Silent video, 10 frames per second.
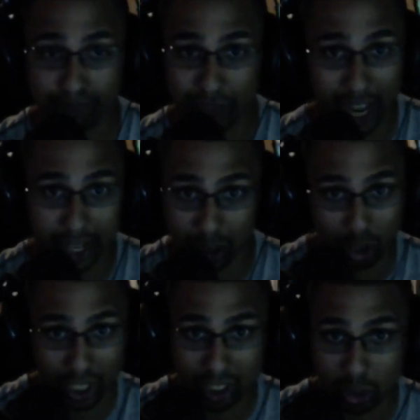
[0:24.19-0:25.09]
I didn't
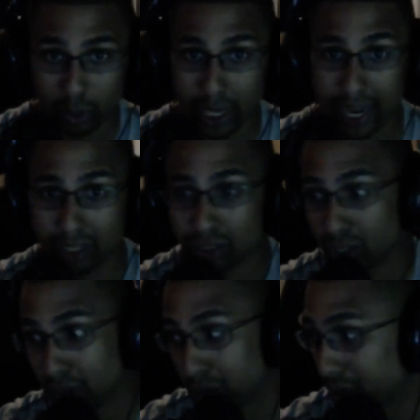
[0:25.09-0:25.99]
look into it yet,
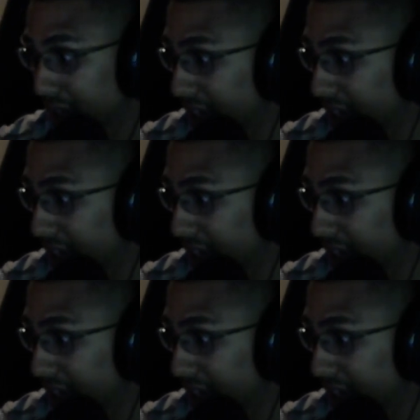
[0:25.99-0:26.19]
so